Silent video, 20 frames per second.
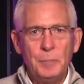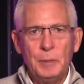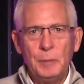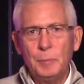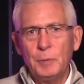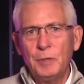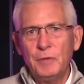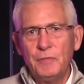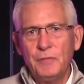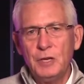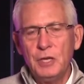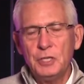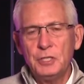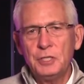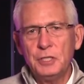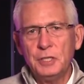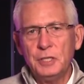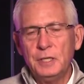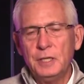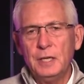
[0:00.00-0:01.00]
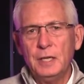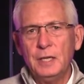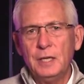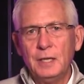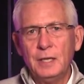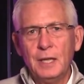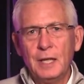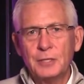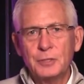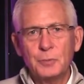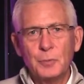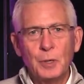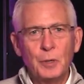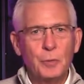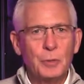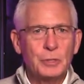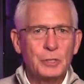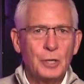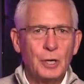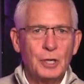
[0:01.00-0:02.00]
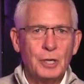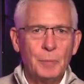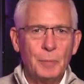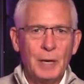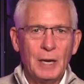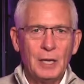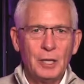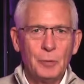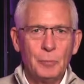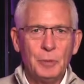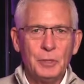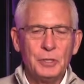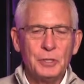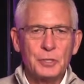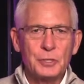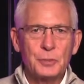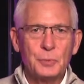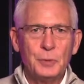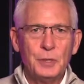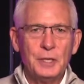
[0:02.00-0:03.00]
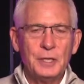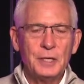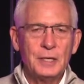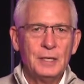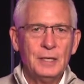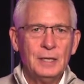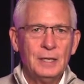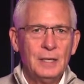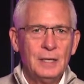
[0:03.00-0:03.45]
People of vision. And that's what I want to talk about a little bit this week.